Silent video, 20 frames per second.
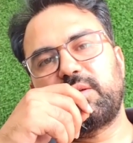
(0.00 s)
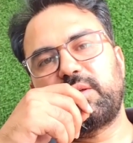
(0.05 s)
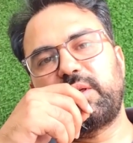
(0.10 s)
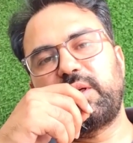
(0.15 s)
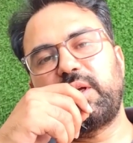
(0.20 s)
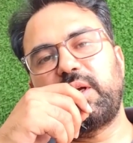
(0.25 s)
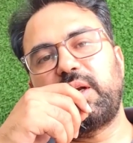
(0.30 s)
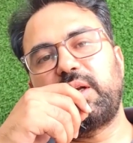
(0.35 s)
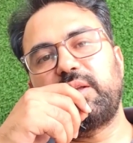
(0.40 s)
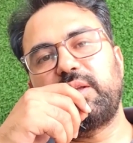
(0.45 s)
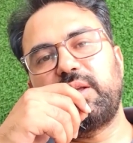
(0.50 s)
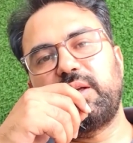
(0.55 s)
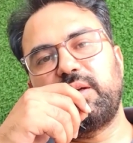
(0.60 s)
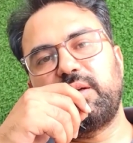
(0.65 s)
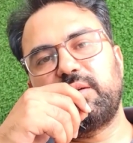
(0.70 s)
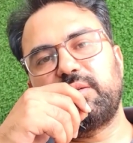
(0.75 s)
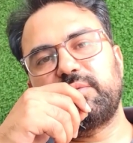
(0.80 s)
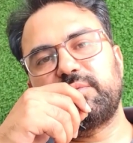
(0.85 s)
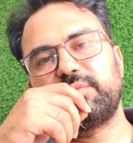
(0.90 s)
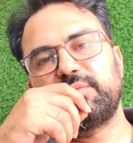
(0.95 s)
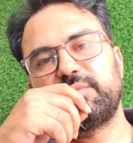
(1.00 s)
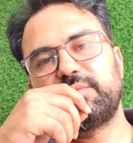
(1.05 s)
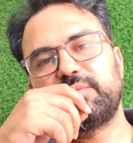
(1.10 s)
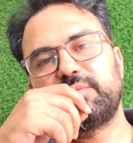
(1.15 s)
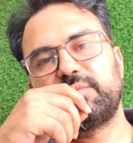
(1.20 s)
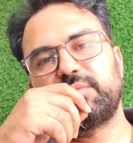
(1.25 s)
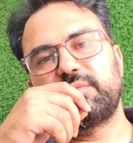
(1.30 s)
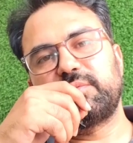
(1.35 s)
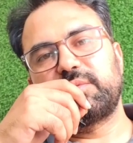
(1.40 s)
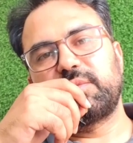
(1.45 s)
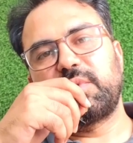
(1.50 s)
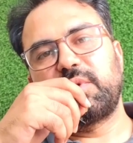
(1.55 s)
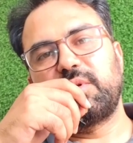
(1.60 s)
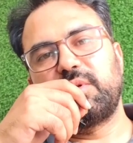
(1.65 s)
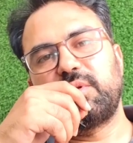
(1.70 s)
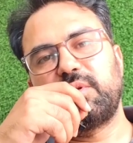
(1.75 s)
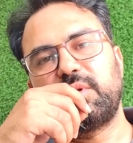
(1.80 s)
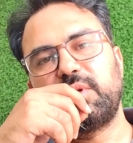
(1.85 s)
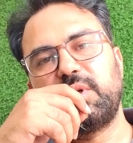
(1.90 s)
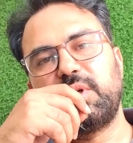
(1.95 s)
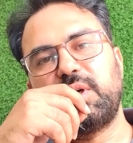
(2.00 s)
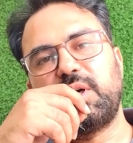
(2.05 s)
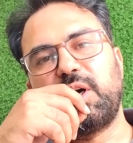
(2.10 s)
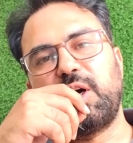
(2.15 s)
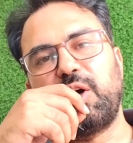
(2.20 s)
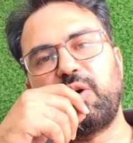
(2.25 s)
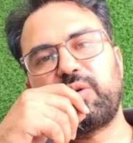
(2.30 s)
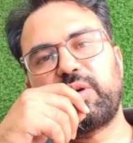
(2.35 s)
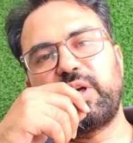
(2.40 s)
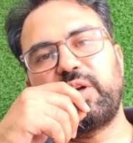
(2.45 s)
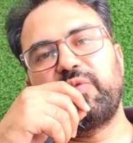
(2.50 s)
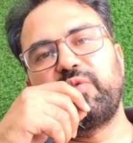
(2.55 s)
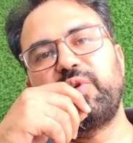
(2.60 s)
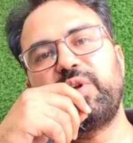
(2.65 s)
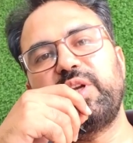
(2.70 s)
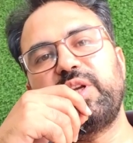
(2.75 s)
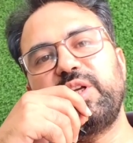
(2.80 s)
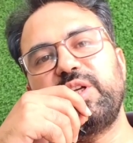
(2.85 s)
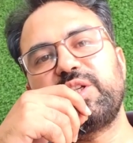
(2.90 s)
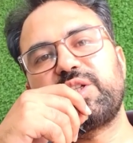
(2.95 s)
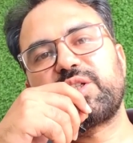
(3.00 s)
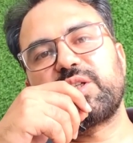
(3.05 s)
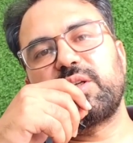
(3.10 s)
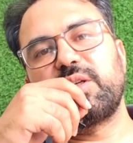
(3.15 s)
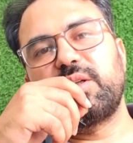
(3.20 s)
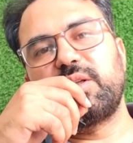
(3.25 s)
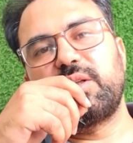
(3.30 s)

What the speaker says: here and there. How can we reach